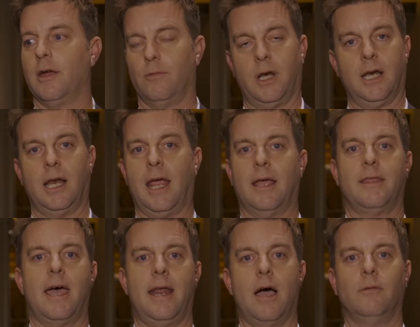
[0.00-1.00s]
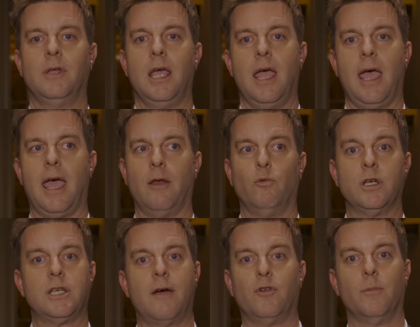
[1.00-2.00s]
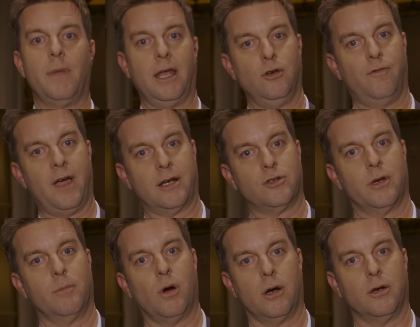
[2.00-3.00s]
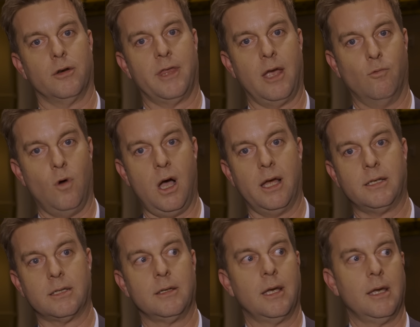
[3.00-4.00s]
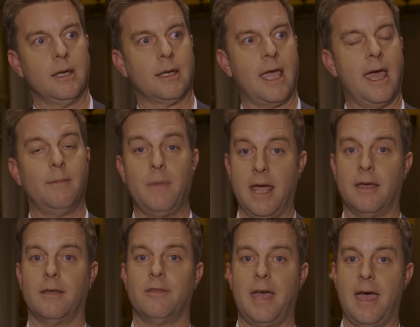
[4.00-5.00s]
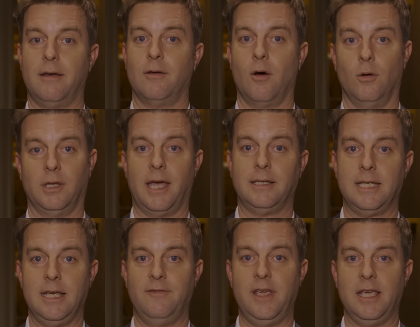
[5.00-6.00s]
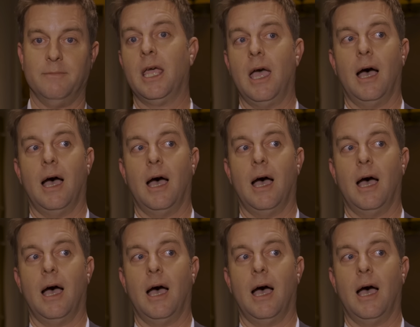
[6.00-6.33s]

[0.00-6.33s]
They're ready to hand that out, and whichever manufacturing partner they want can make that OLED TV.